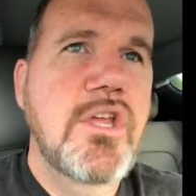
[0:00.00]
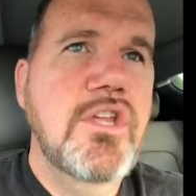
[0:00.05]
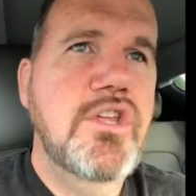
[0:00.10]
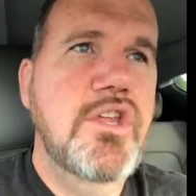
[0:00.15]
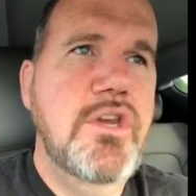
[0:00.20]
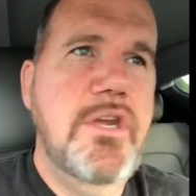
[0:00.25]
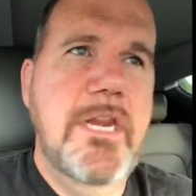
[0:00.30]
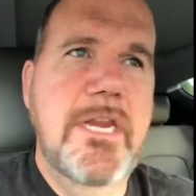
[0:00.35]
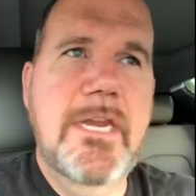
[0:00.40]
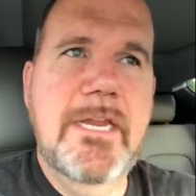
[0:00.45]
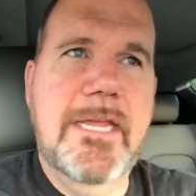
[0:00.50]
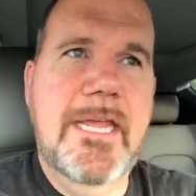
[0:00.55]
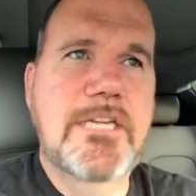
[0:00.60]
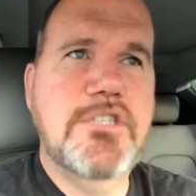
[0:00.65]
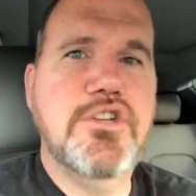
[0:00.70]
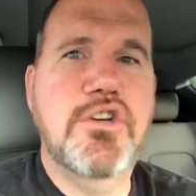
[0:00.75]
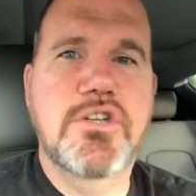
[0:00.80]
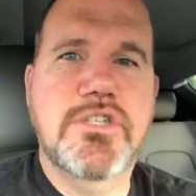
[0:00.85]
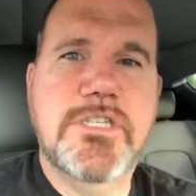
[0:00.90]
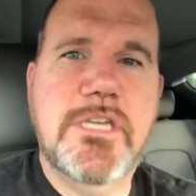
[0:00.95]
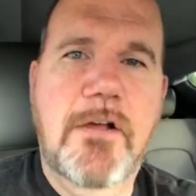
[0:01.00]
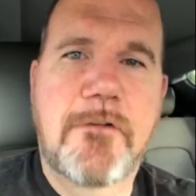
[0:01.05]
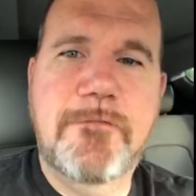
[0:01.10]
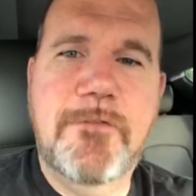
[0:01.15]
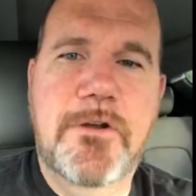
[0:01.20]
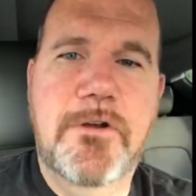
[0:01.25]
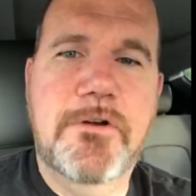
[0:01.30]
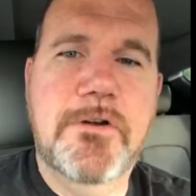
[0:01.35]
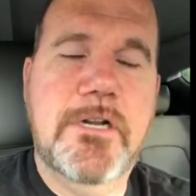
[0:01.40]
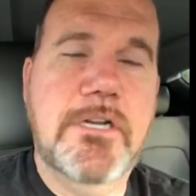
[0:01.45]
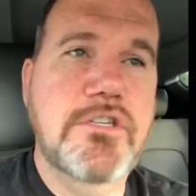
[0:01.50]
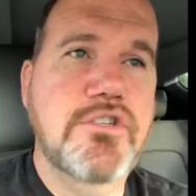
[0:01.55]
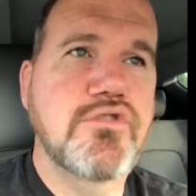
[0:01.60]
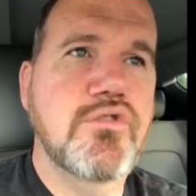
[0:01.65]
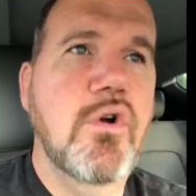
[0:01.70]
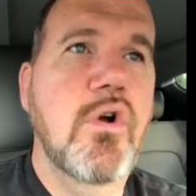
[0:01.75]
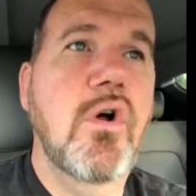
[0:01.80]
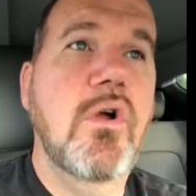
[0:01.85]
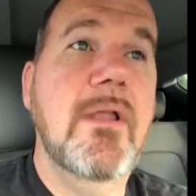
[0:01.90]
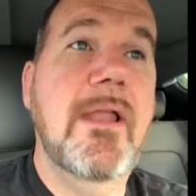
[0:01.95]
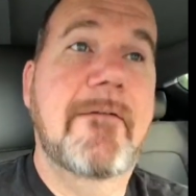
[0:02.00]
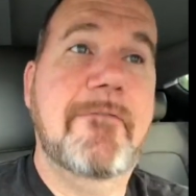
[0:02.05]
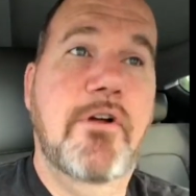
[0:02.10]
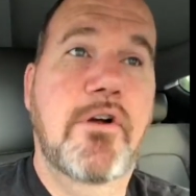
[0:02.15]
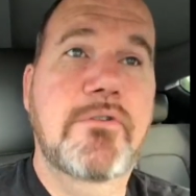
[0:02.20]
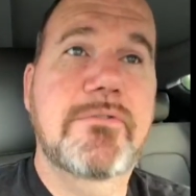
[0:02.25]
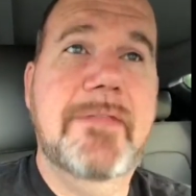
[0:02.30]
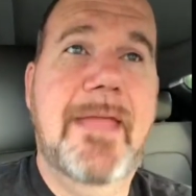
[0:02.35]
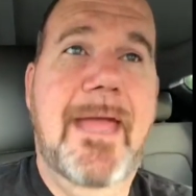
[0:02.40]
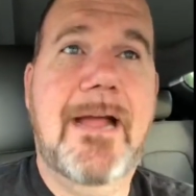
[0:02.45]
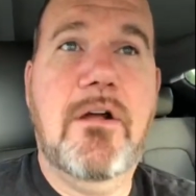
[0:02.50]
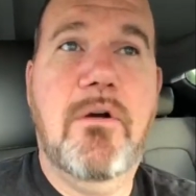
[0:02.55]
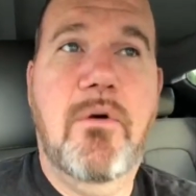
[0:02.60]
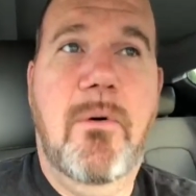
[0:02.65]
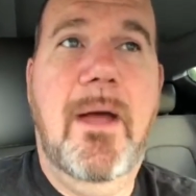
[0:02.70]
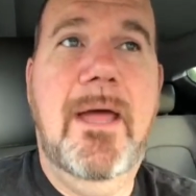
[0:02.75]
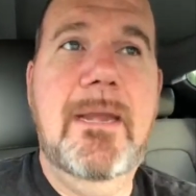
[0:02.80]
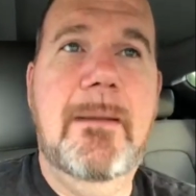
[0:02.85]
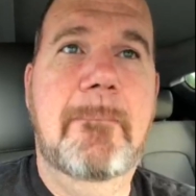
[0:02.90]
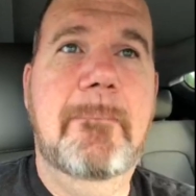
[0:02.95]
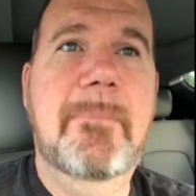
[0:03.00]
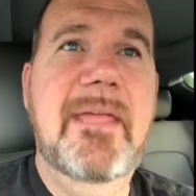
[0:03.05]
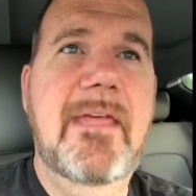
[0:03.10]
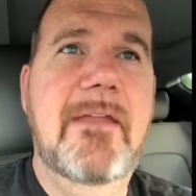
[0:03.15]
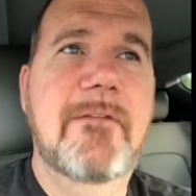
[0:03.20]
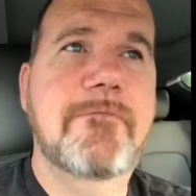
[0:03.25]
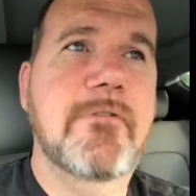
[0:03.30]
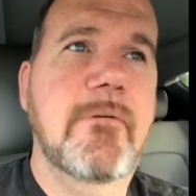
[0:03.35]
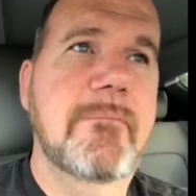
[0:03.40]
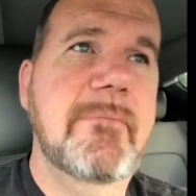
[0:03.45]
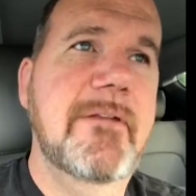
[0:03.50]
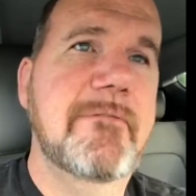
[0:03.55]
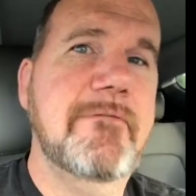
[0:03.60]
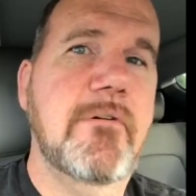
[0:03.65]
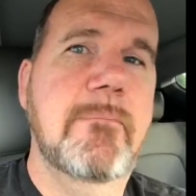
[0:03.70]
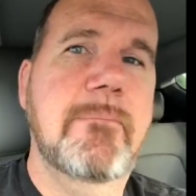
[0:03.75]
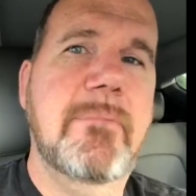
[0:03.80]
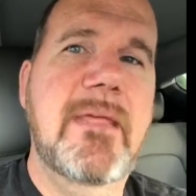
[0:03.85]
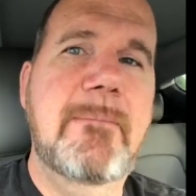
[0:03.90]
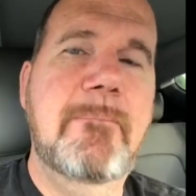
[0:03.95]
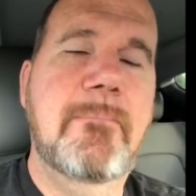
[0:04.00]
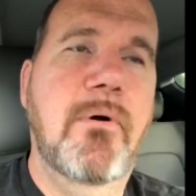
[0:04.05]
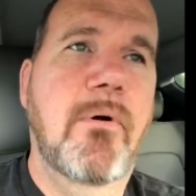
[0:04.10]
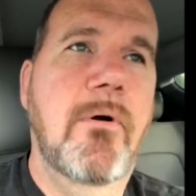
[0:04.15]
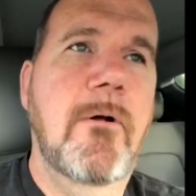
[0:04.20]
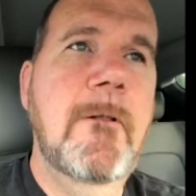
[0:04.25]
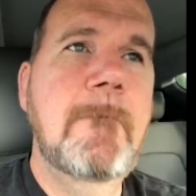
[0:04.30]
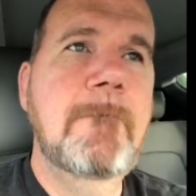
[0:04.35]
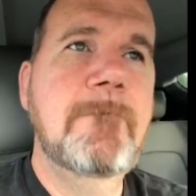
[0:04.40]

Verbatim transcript: You need to get yourself under control. I've heard that quite a bit from different people